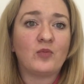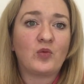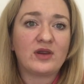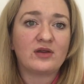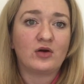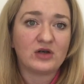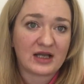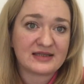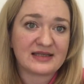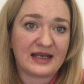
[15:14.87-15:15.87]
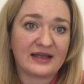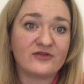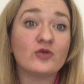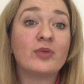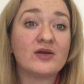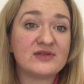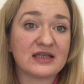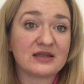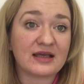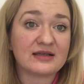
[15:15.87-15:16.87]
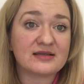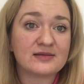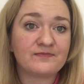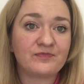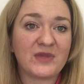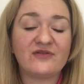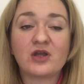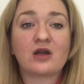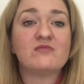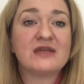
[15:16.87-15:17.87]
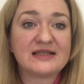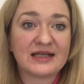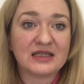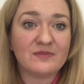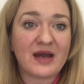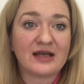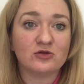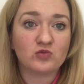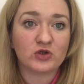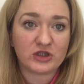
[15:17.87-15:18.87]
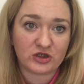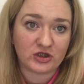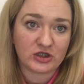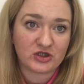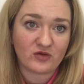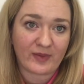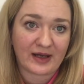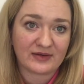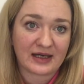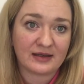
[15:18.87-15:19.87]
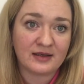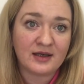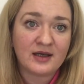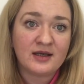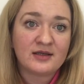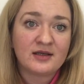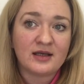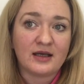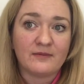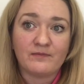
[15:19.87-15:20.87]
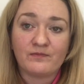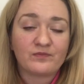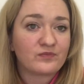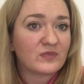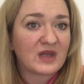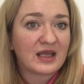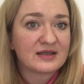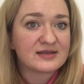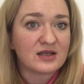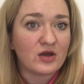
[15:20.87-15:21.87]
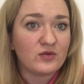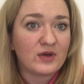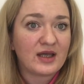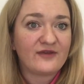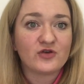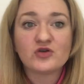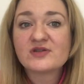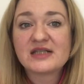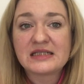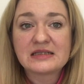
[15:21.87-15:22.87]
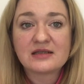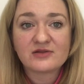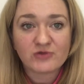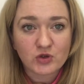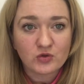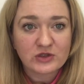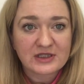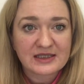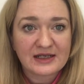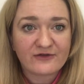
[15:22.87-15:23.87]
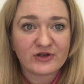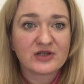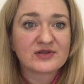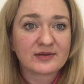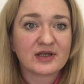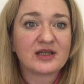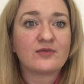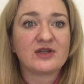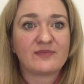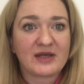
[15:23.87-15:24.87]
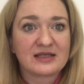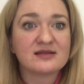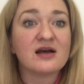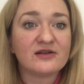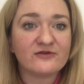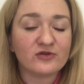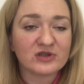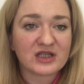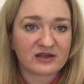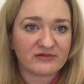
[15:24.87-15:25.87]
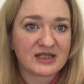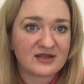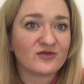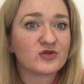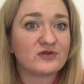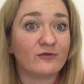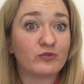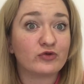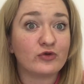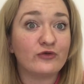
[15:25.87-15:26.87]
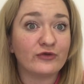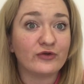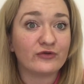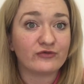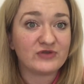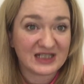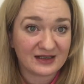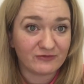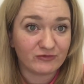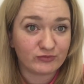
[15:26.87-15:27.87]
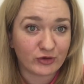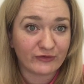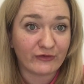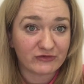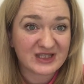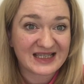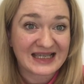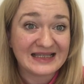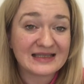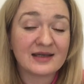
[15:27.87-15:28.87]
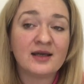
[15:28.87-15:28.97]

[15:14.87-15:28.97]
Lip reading: with online selling, if you're posting things, if they go missing in the mail, what are you going to do about that? So if you're not sending things recorded delivery or something like that where they're being signed for at the other end, so you've got sort of proof of receipt,